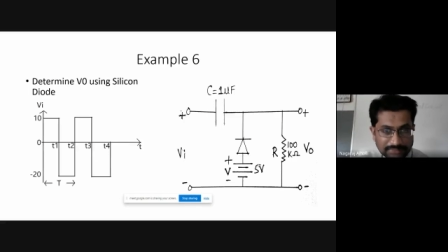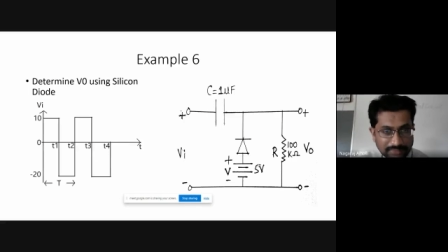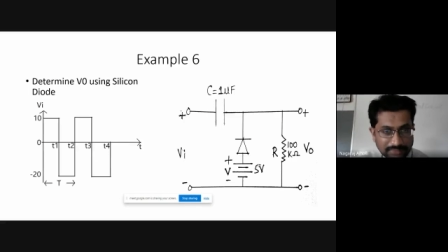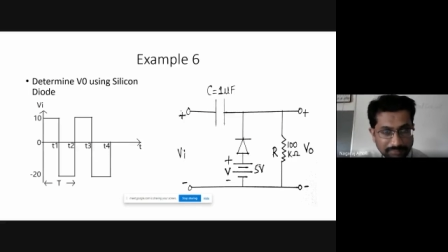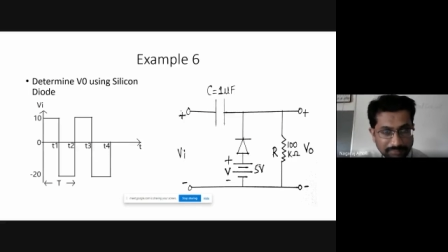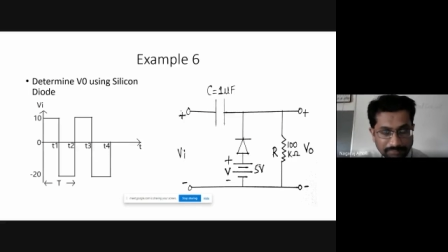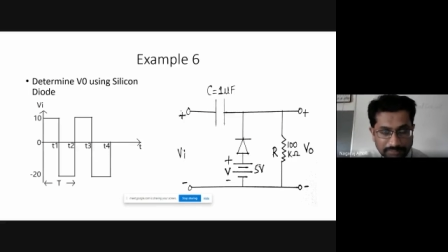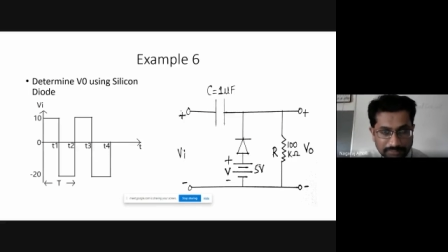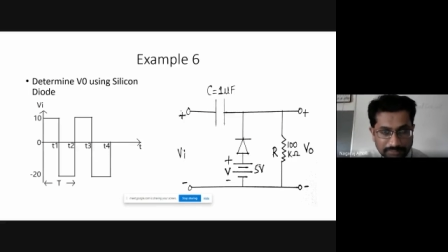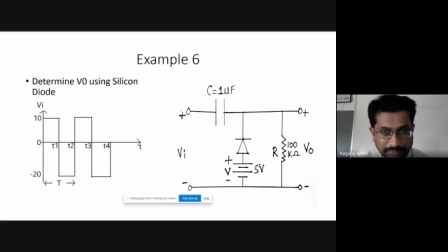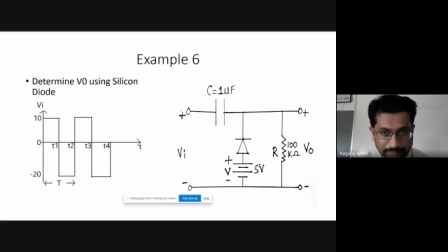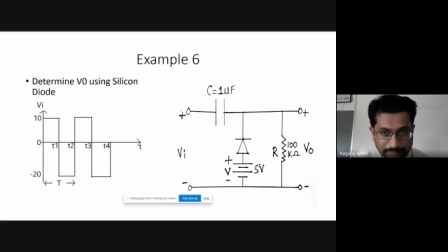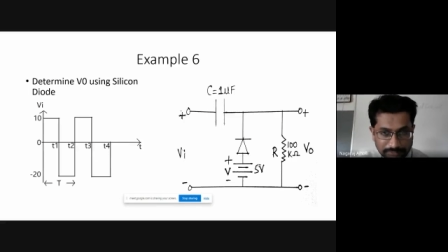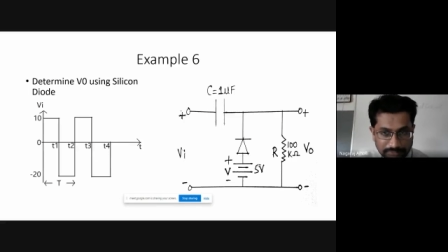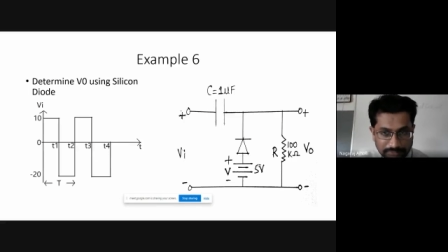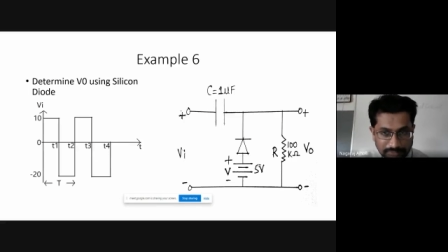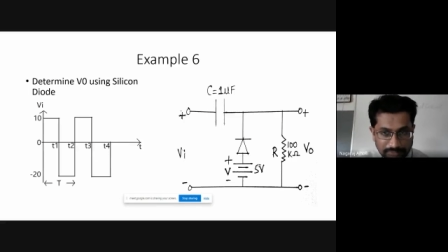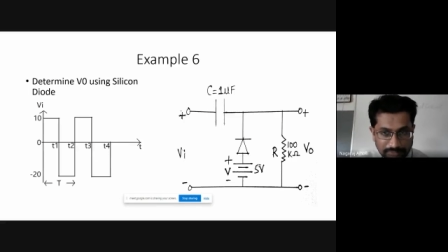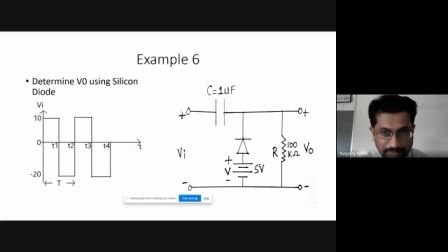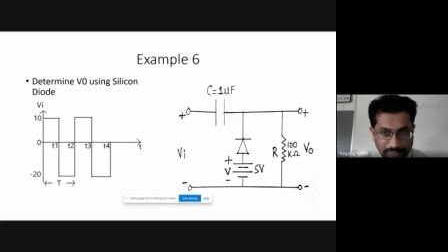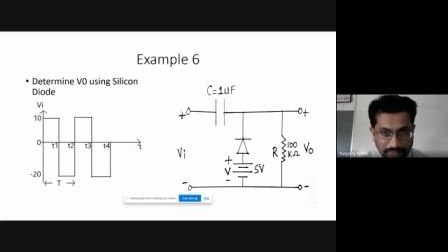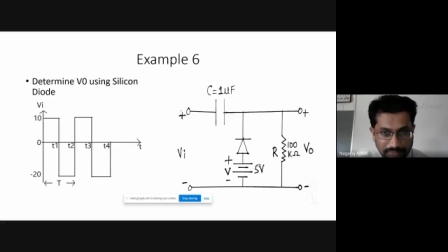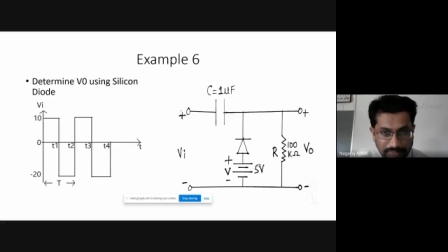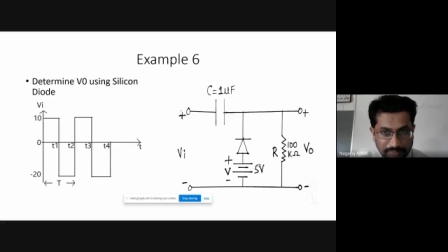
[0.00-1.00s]
same
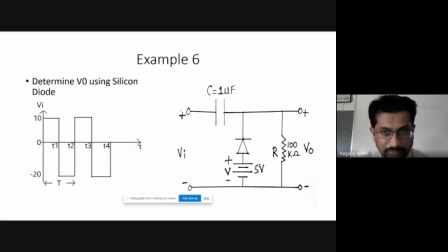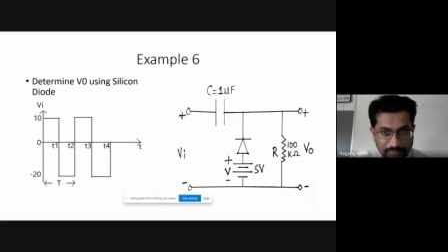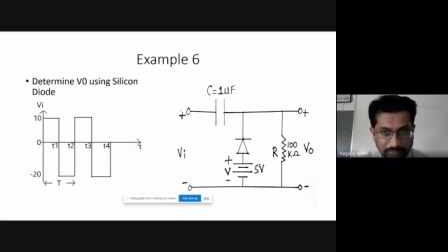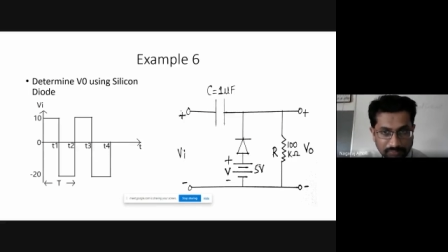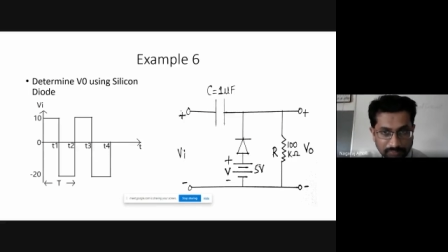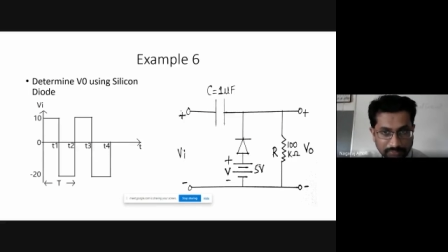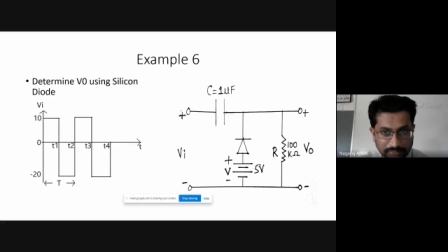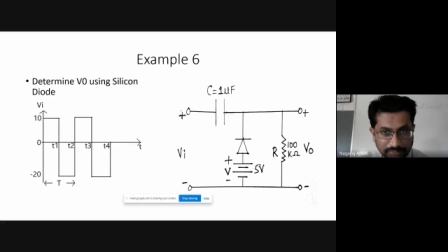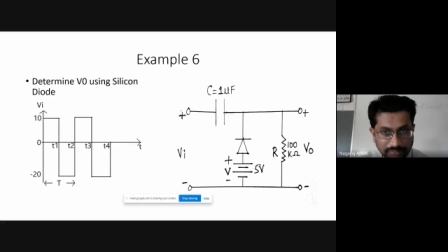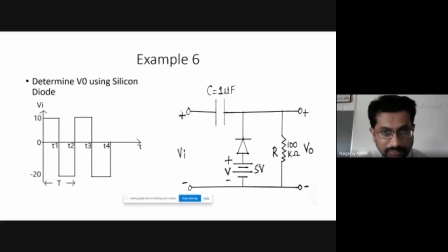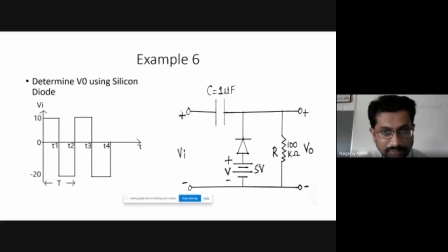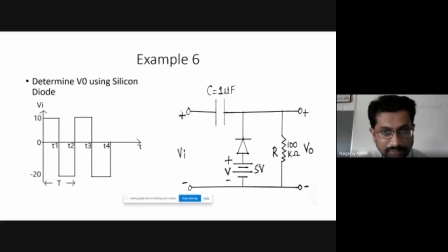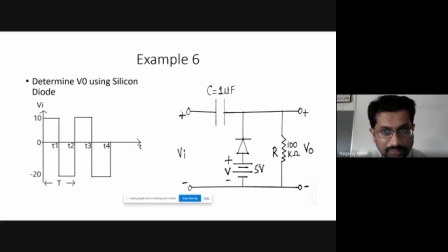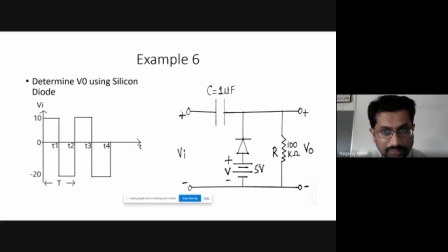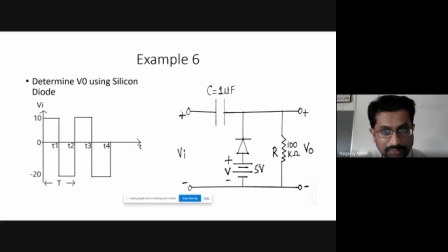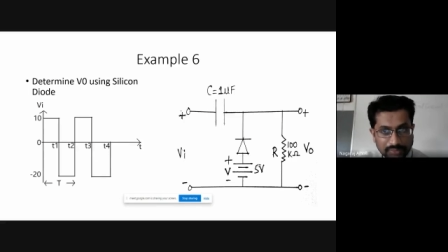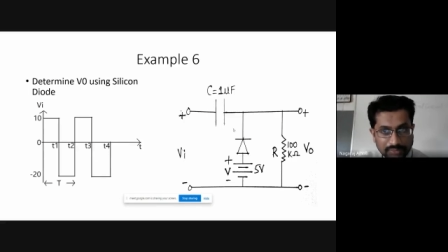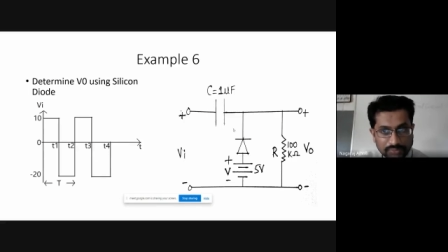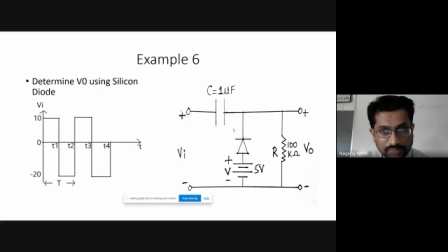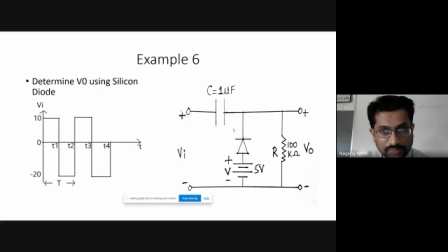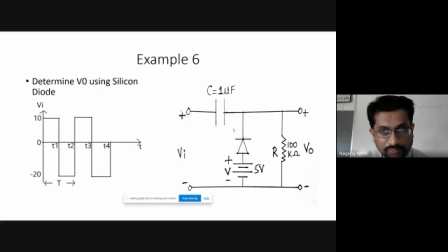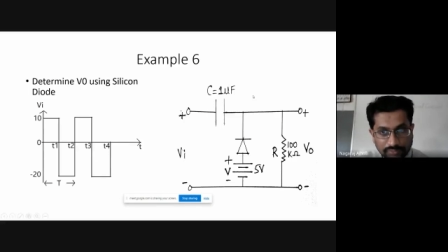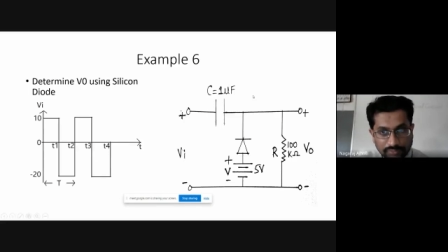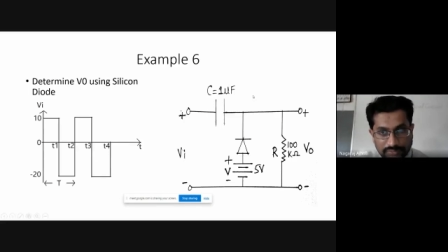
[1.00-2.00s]
steps. Okay.
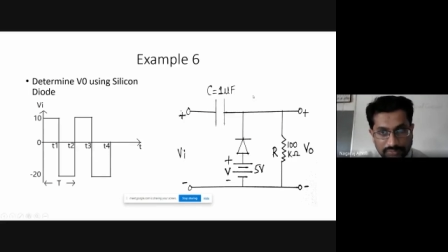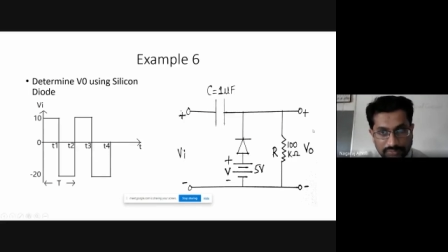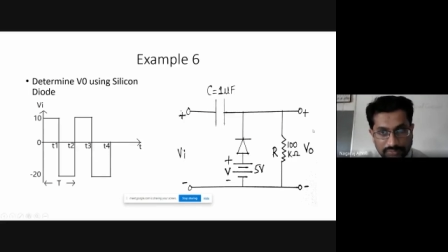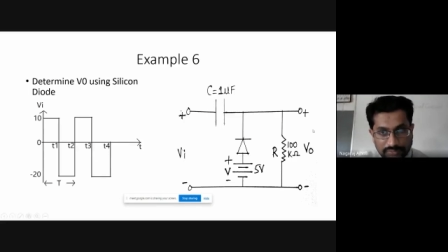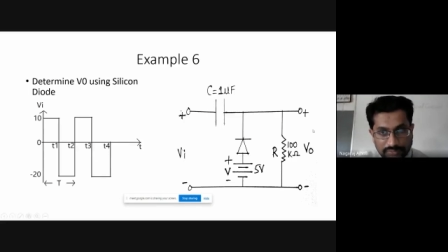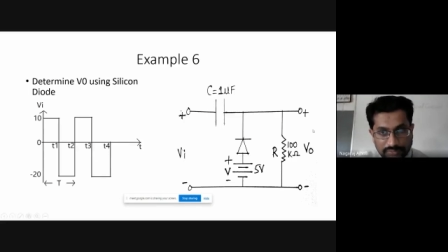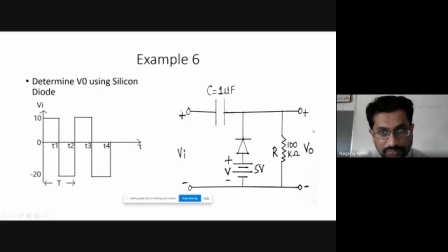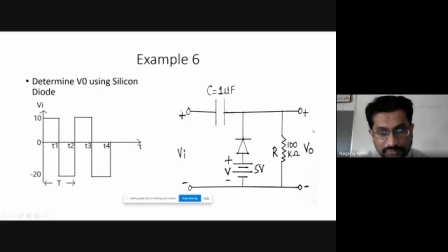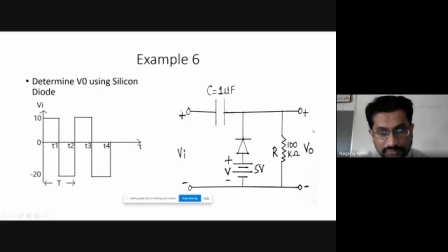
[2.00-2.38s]
So first